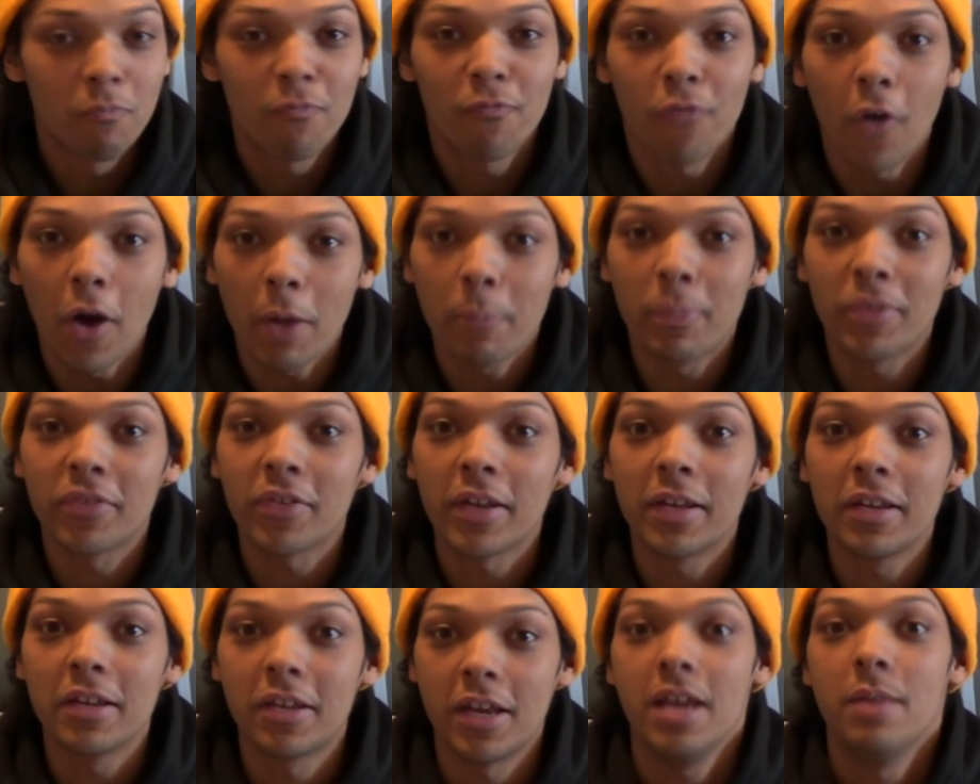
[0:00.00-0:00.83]

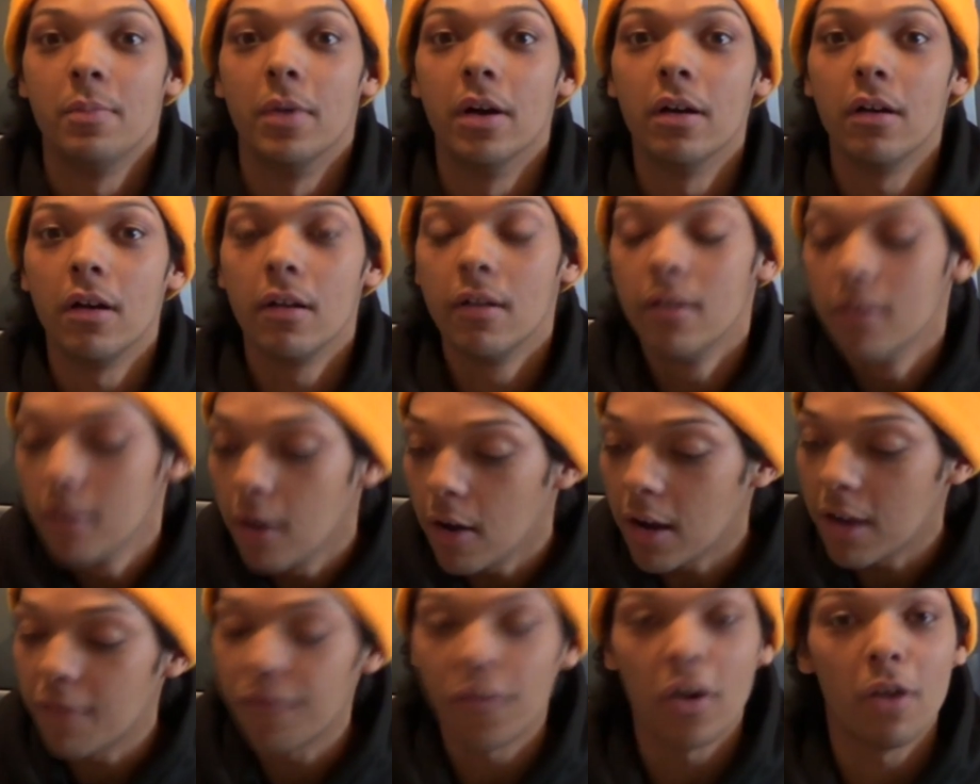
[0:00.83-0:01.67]
5% gamer and
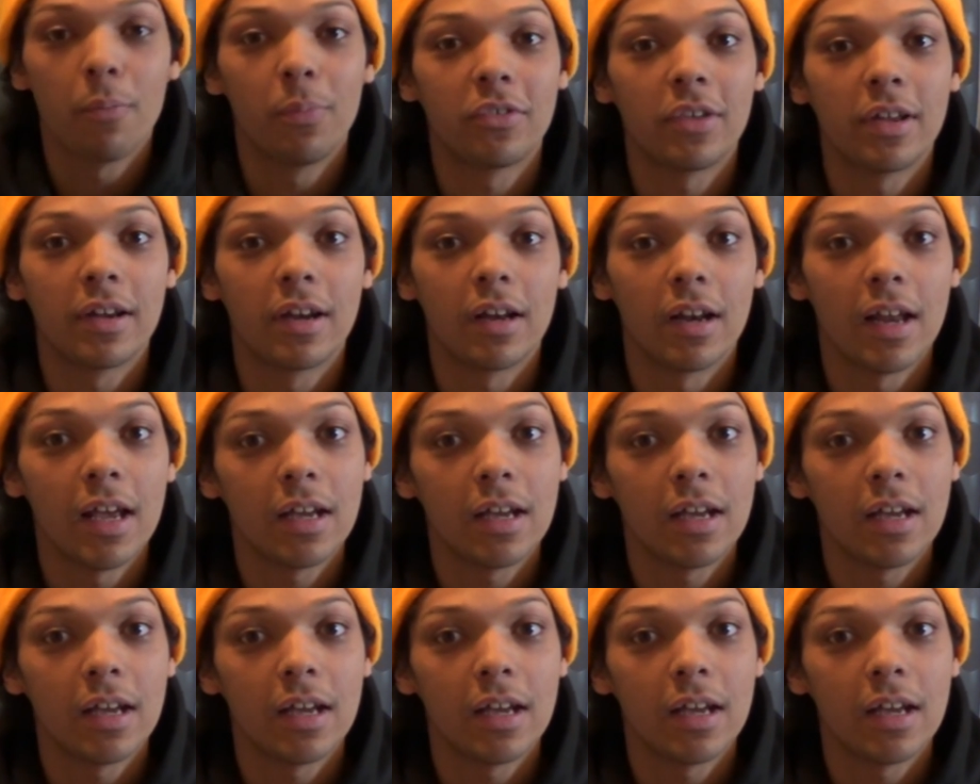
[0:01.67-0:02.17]
95%